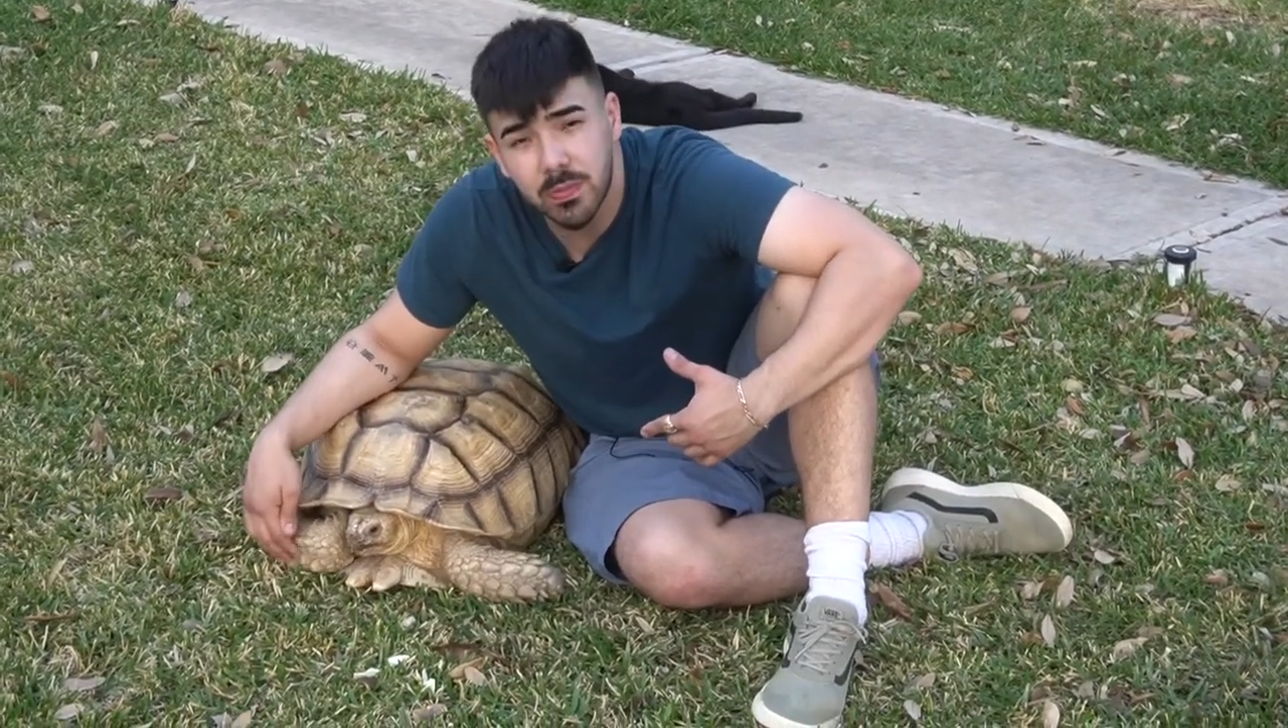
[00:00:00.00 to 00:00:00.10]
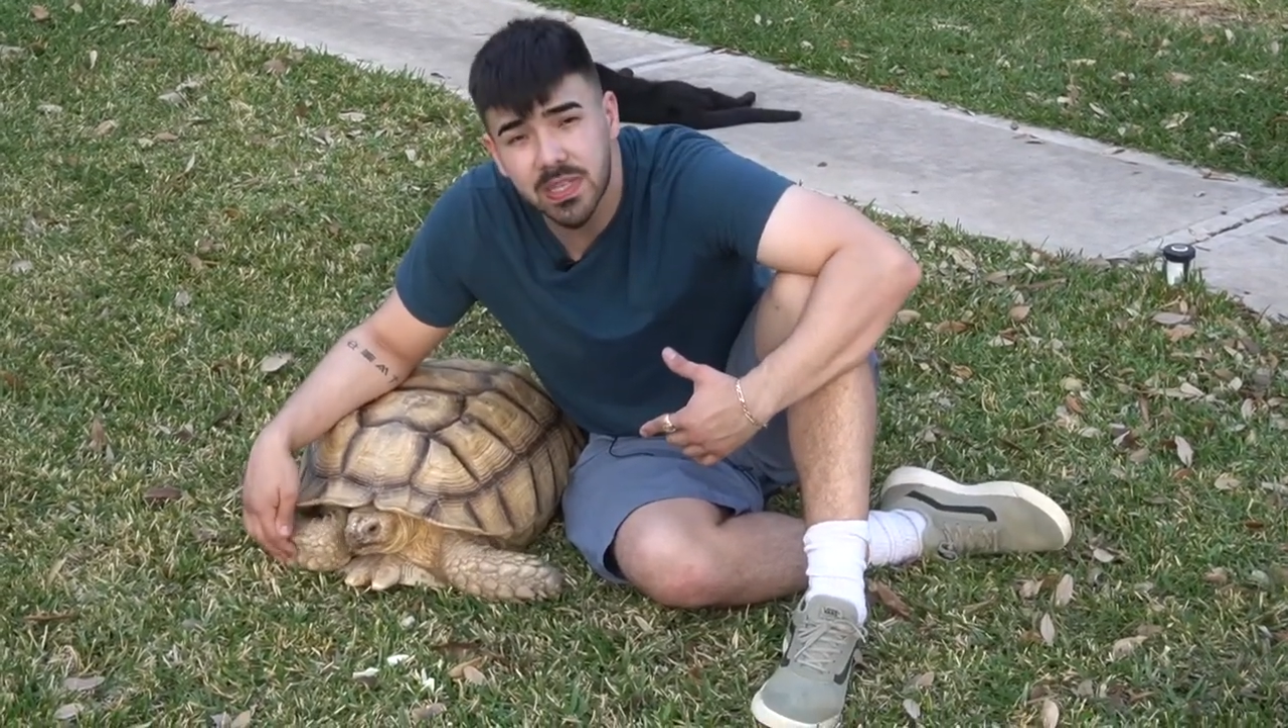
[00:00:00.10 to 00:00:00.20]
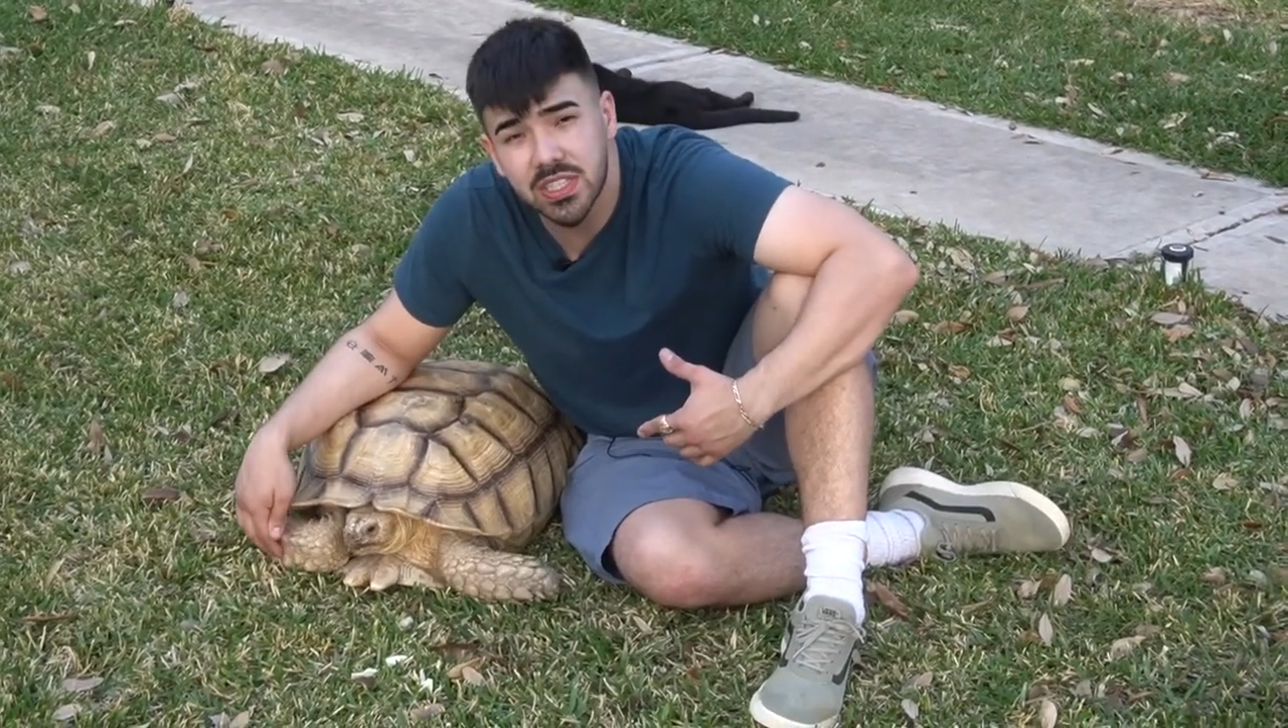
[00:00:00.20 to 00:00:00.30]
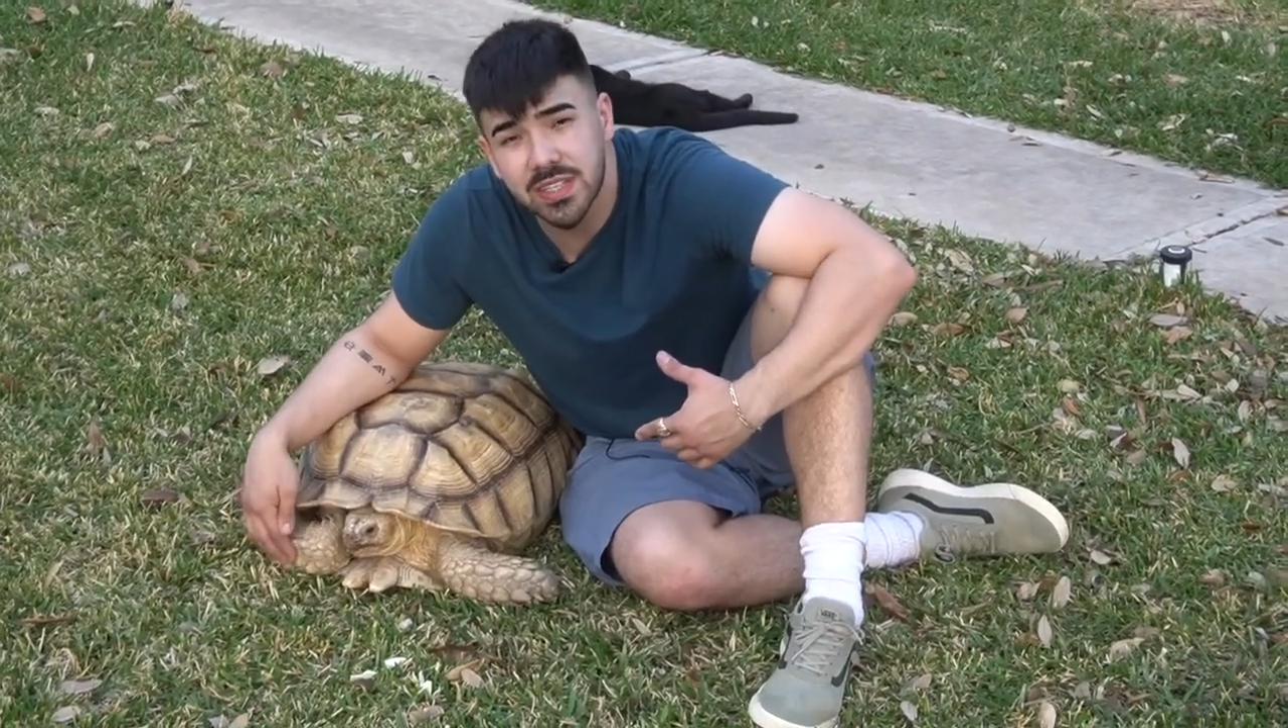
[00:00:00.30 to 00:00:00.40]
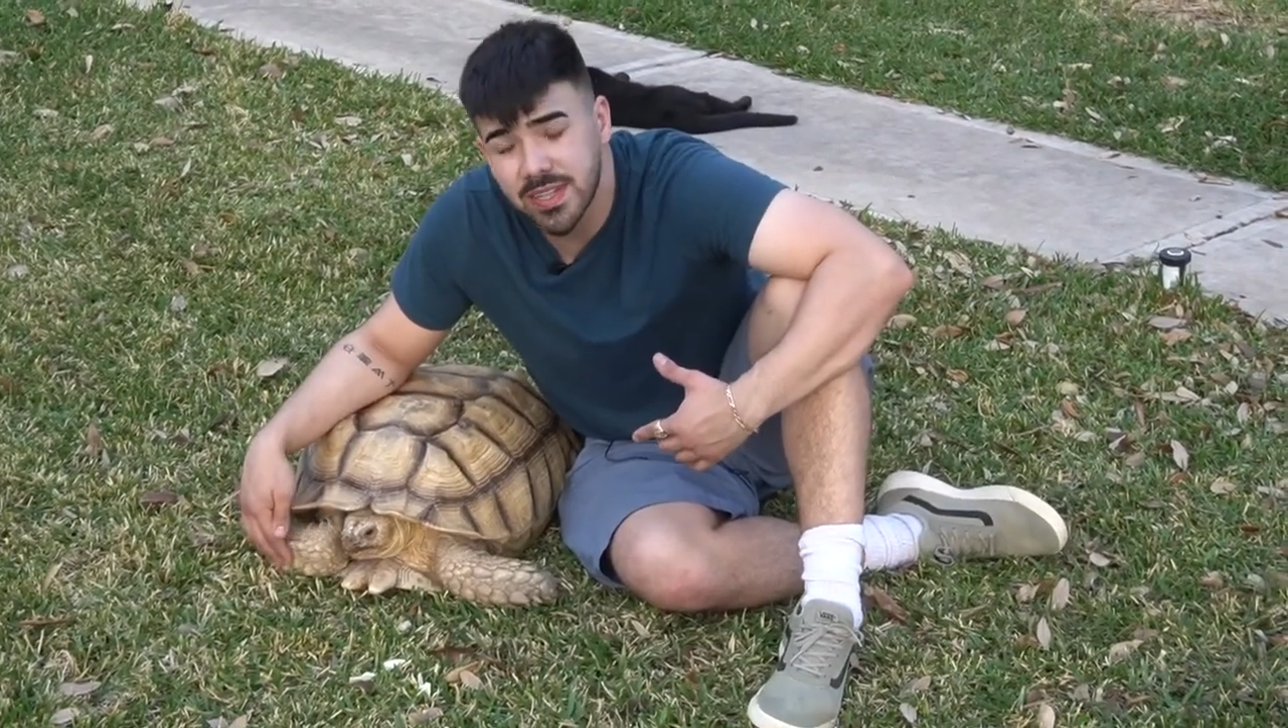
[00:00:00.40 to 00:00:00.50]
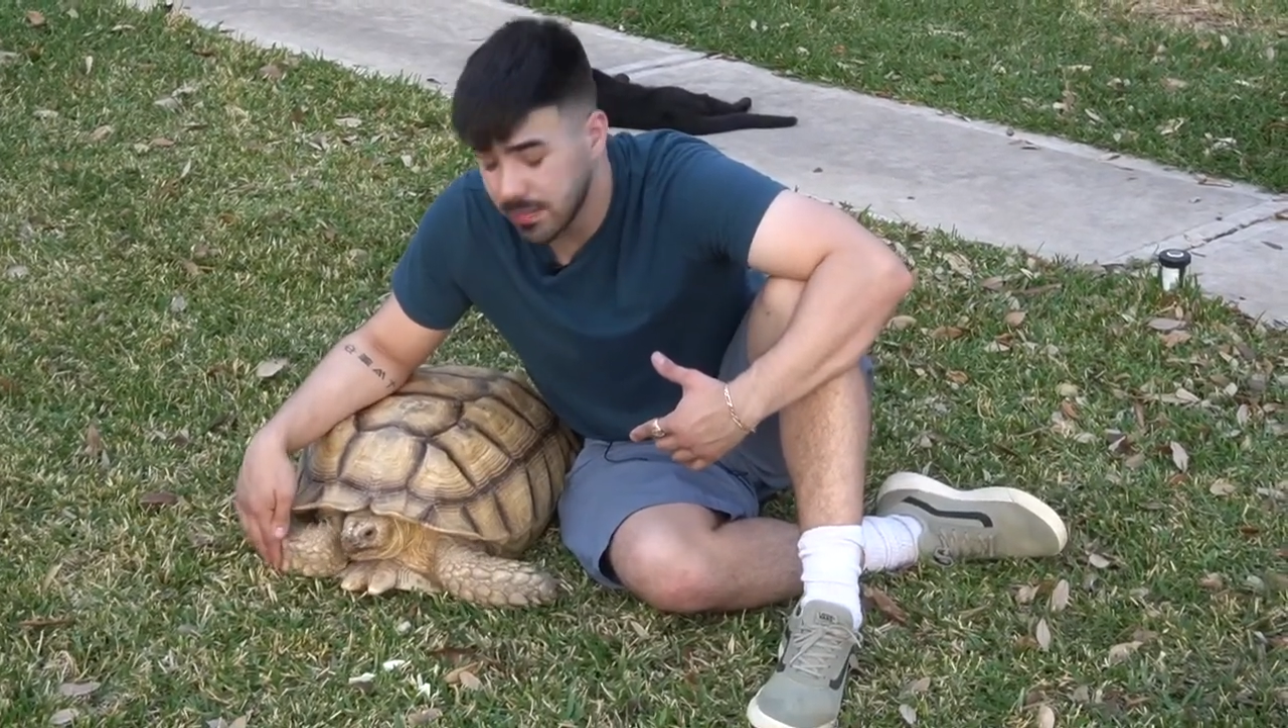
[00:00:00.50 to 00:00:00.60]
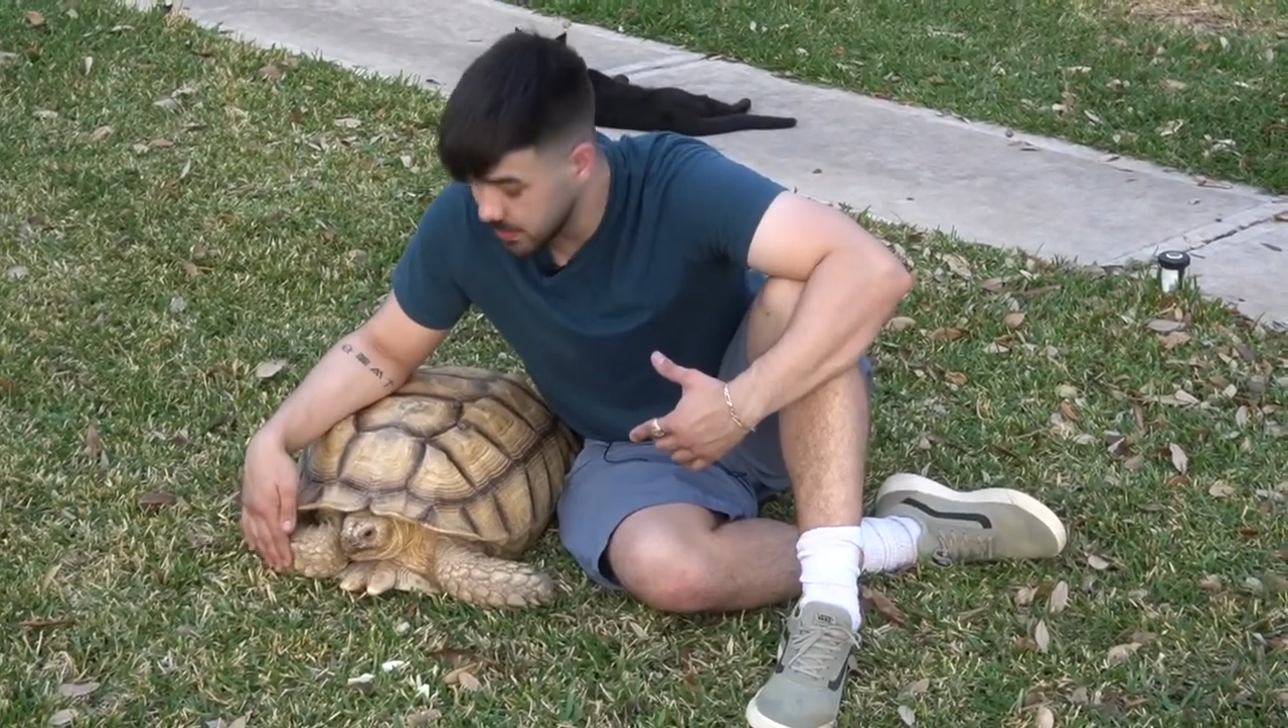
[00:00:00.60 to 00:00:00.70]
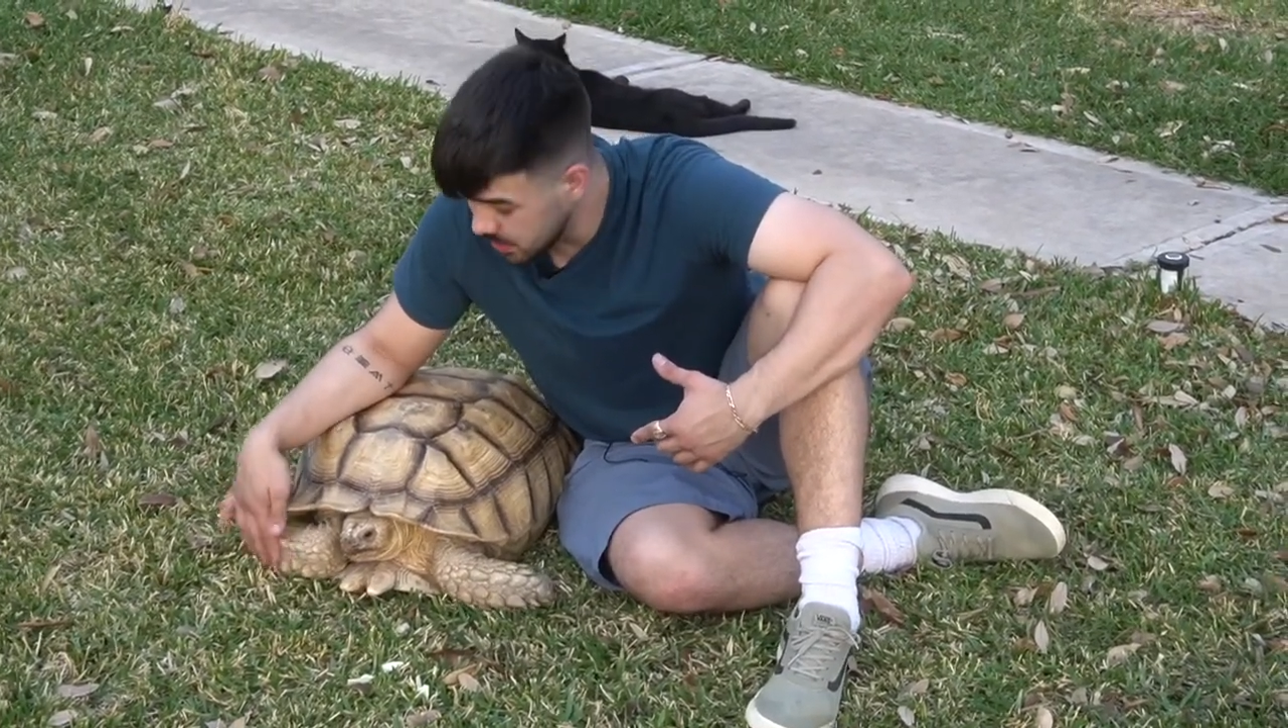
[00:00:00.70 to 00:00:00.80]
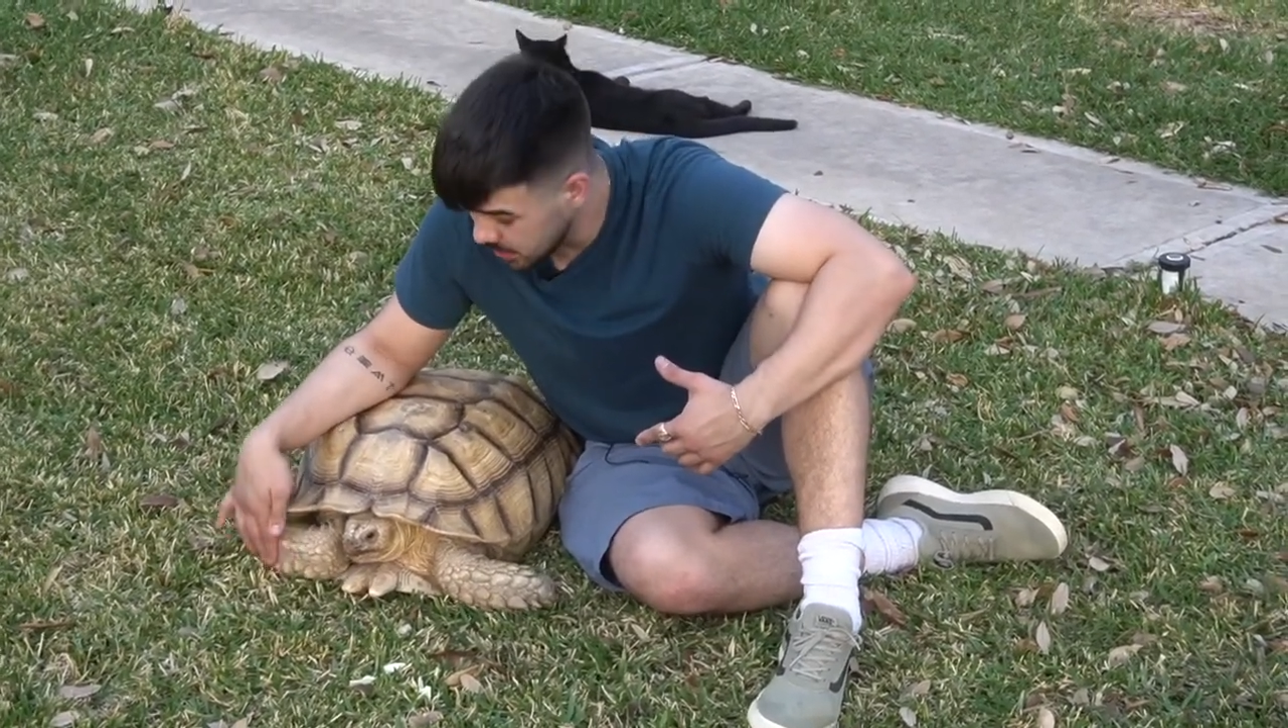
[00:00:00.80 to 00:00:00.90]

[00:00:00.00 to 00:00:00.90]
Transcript: bitch at times